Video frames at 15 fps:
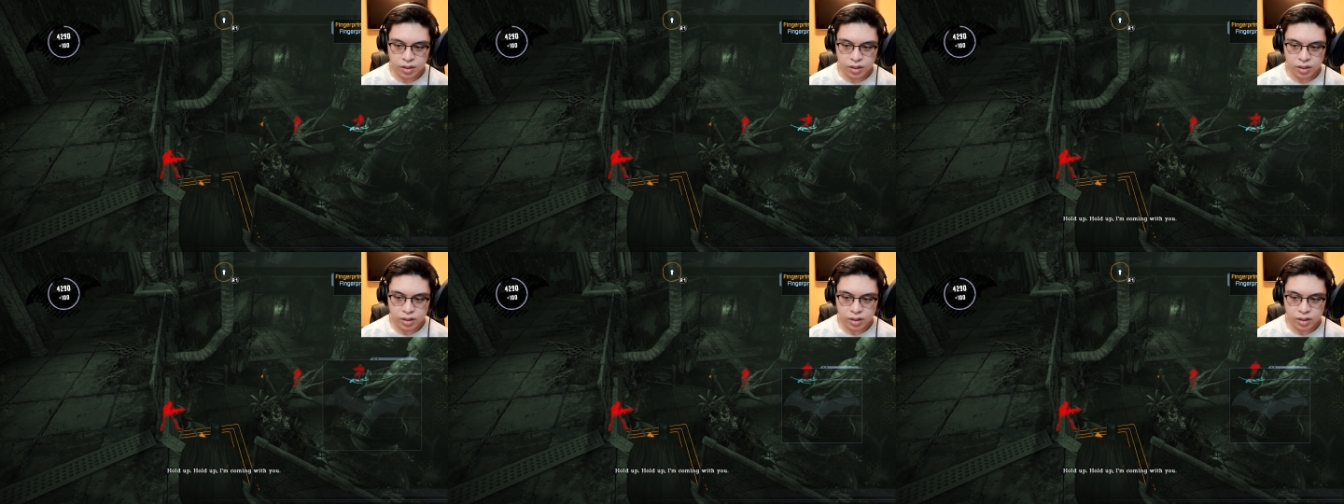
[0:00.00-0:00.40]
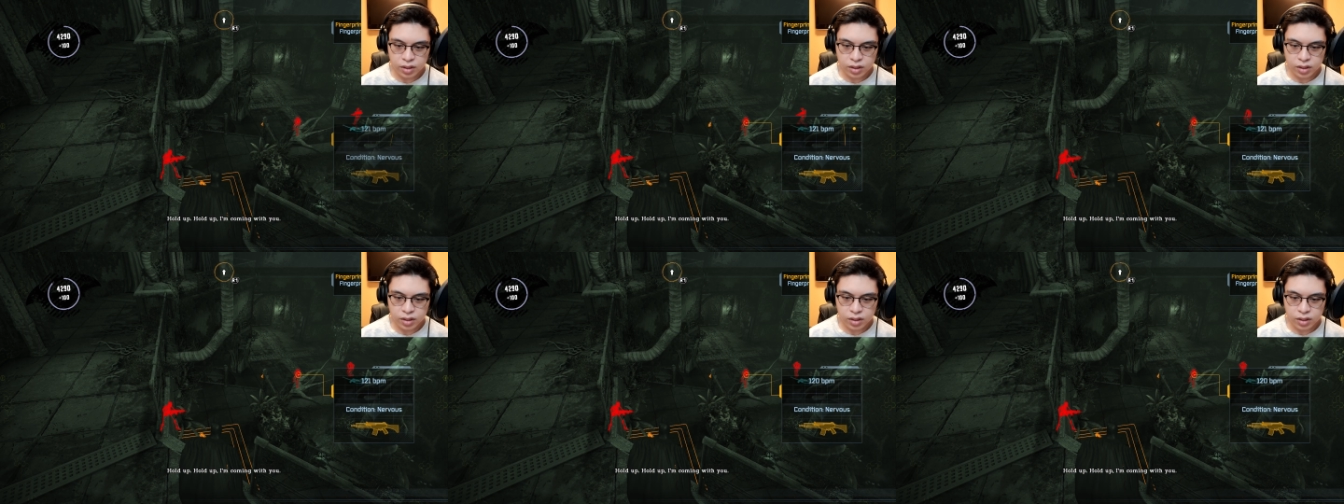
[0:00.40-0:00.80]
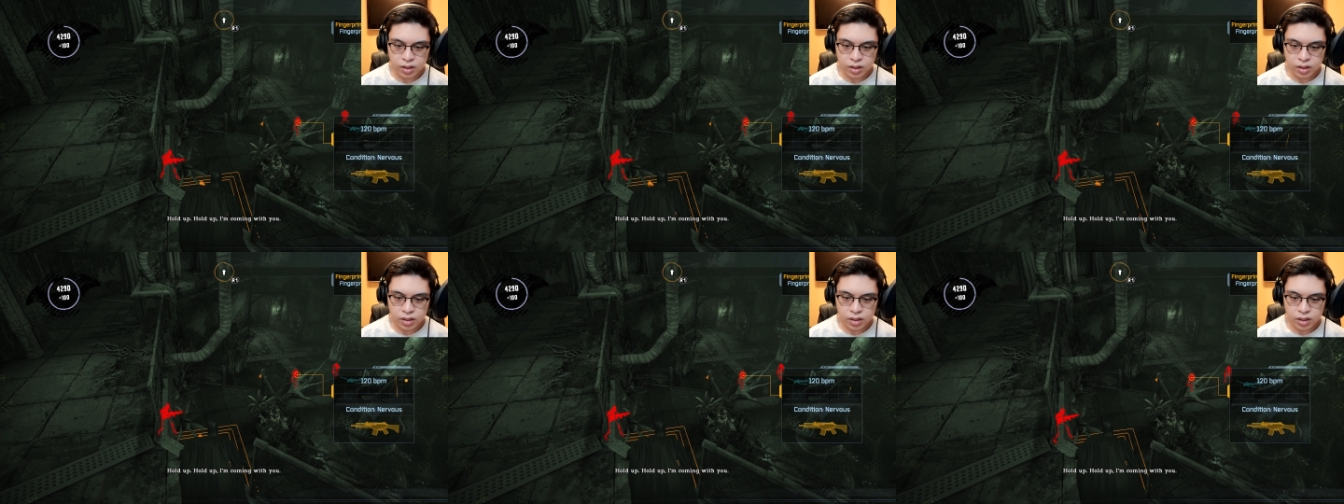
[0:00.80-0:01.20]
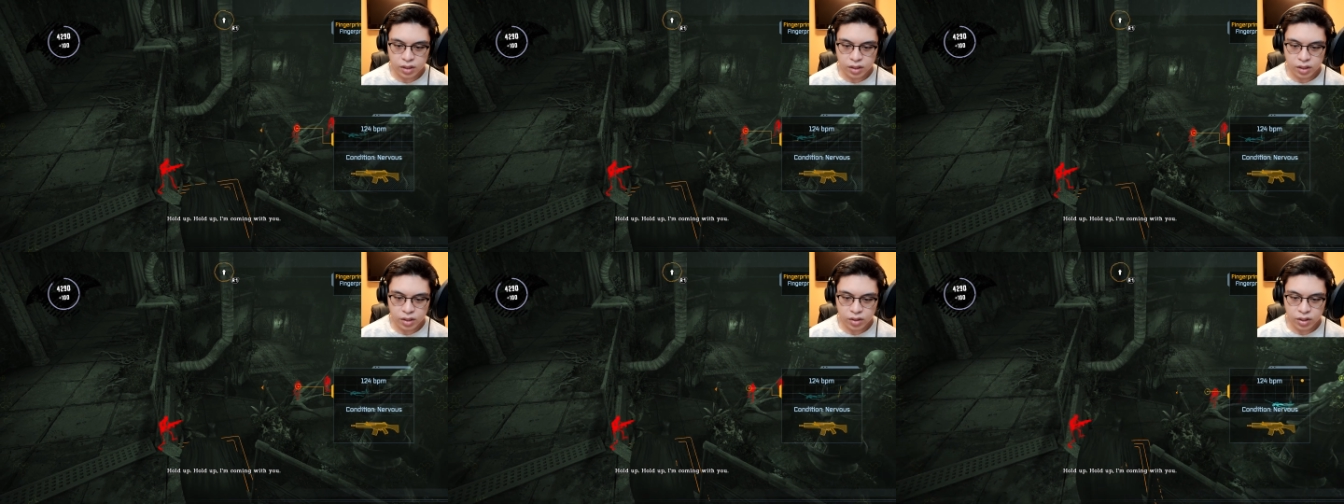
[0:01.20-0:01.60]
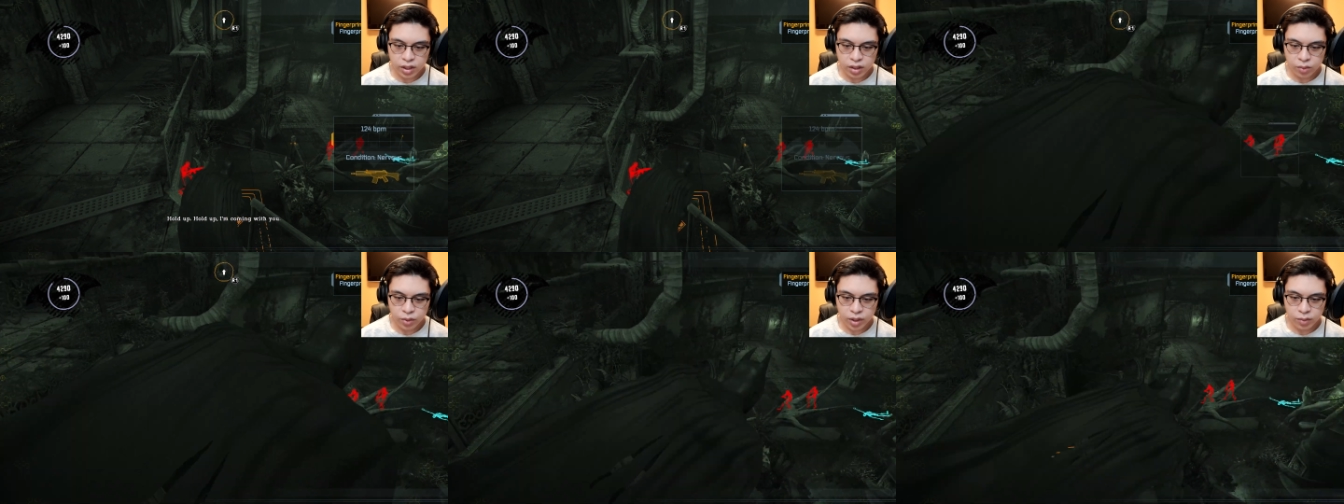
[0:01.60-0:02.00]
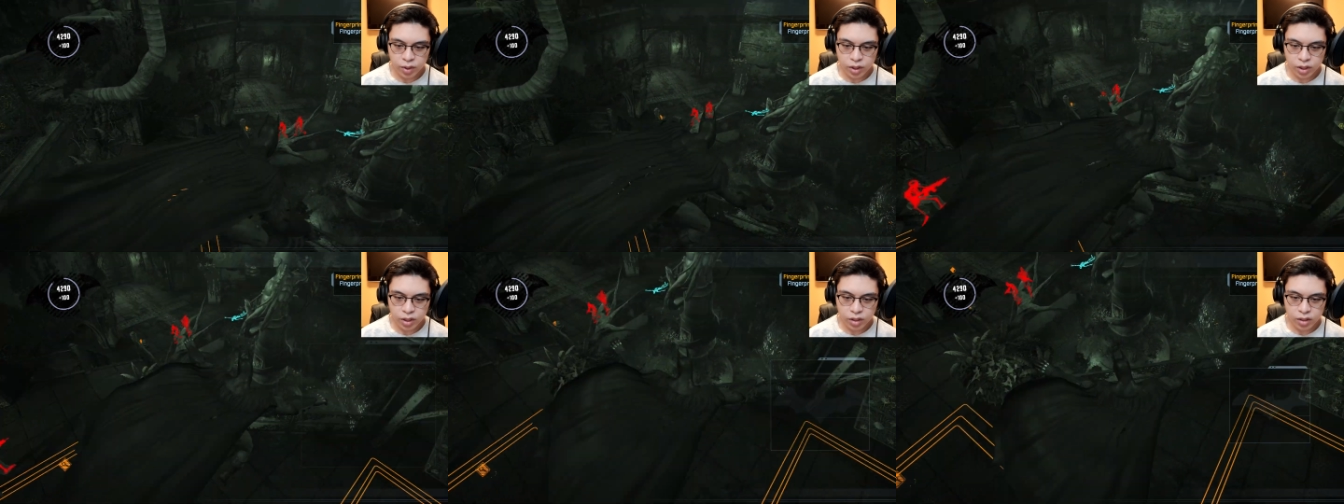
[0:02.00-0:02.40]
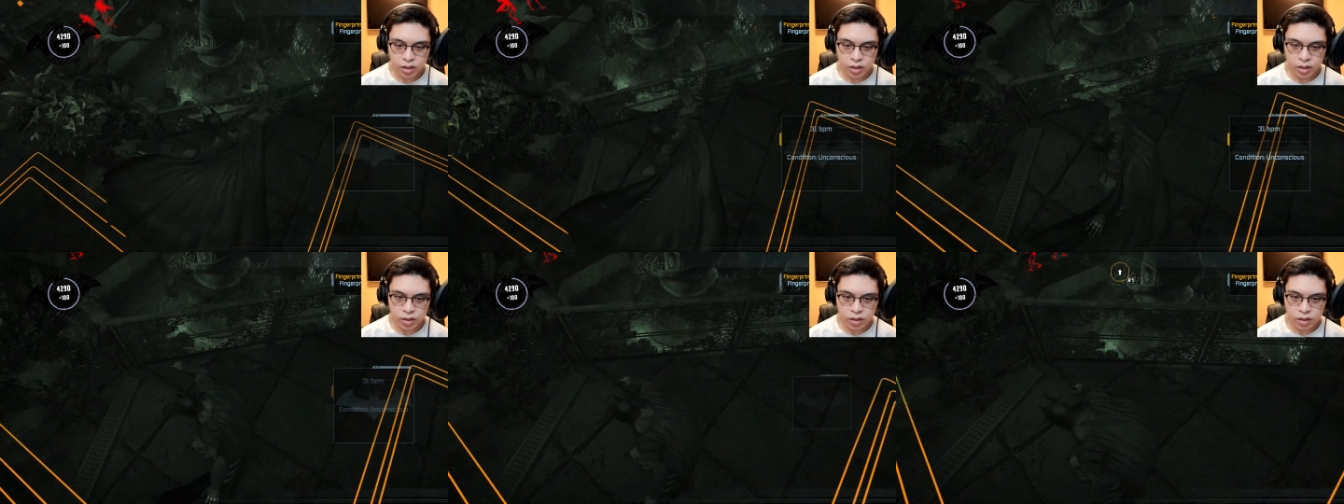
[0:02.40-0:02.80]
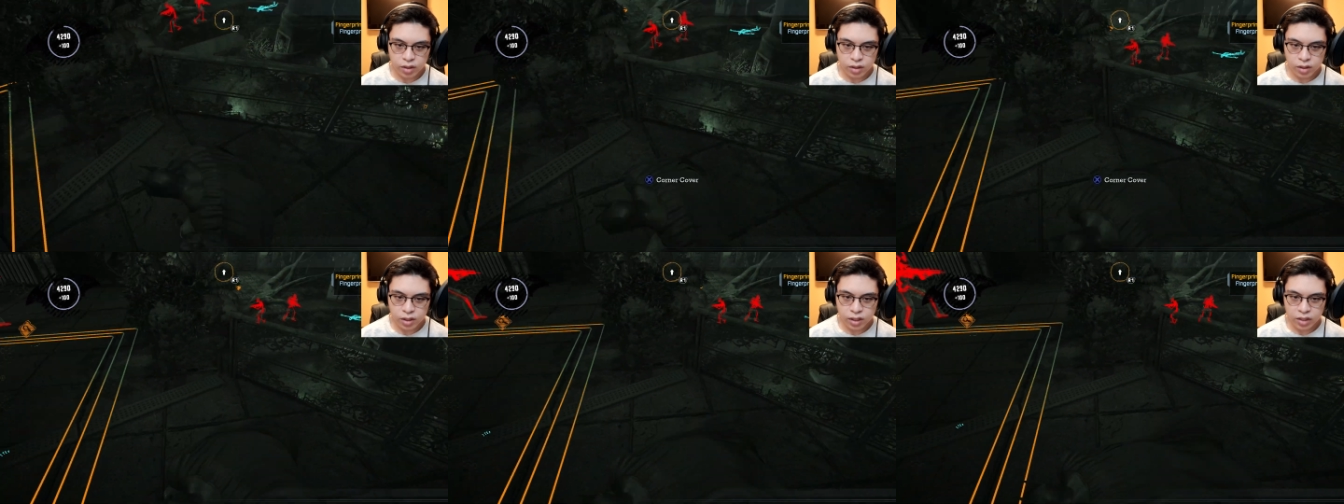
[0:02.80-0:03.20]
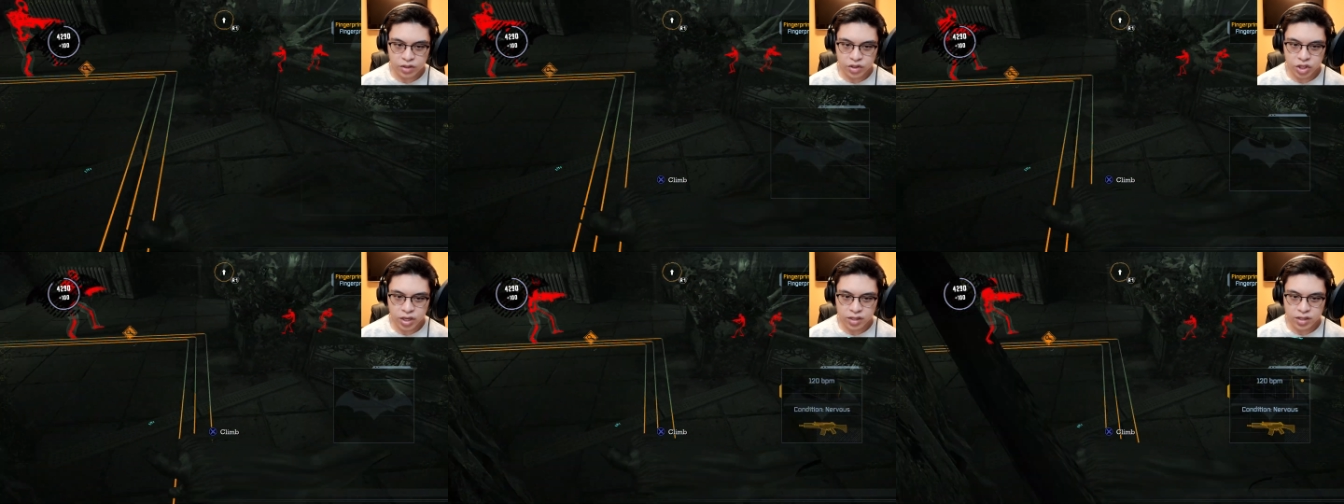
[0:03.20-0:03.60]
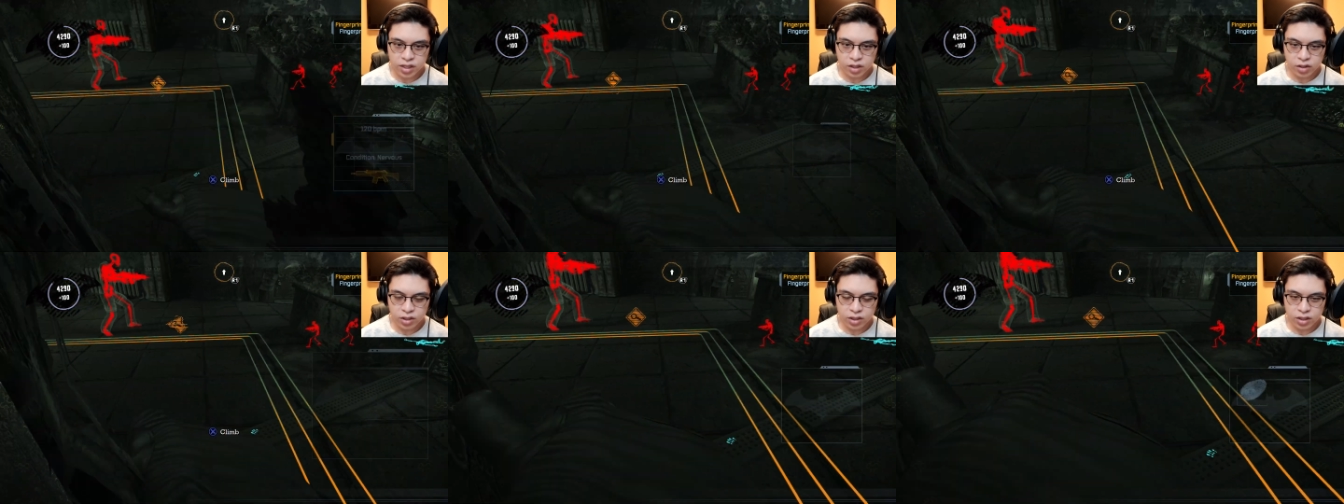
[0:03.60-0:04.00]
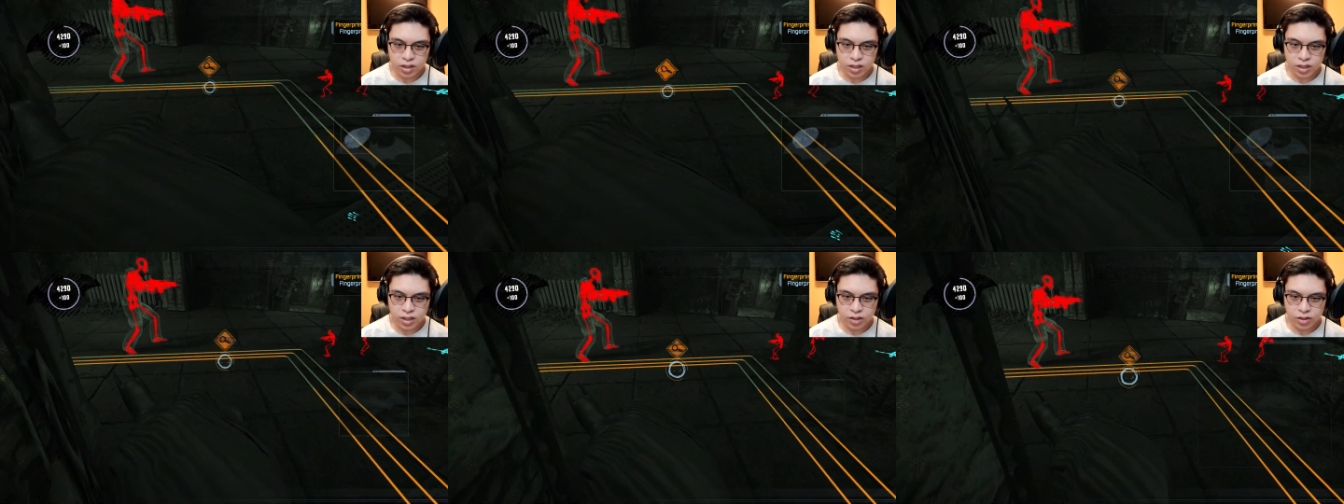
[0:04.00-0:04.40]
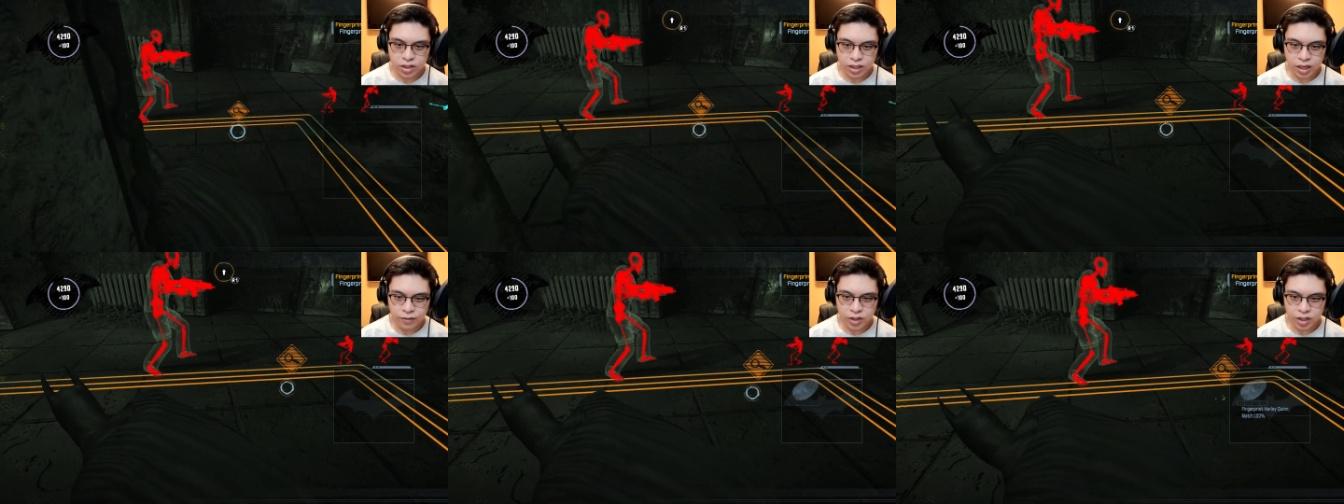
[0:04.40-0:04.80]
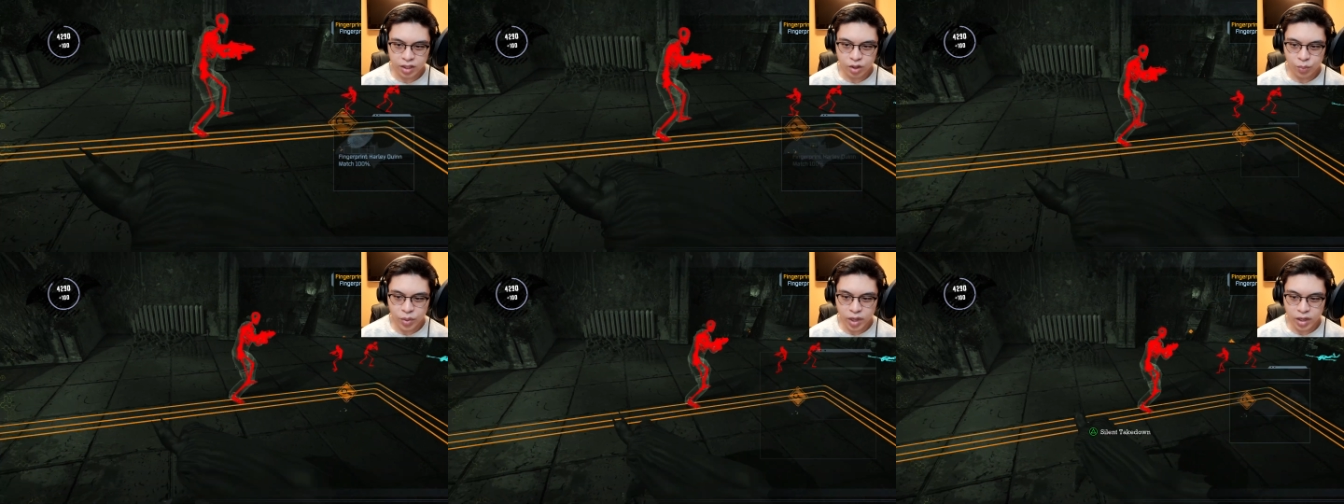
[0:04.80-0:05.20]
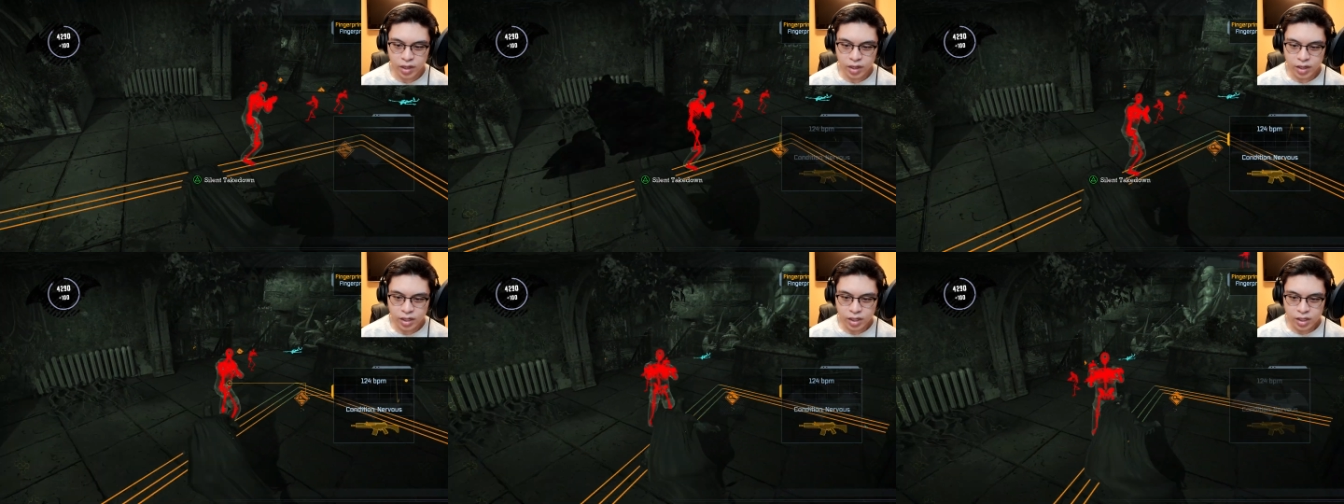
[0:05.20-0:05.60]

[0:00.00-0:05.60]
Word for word: Hold on, I'm coming with you. Okay, wait, yeah. Now's our chance. He looked to the left a little bit.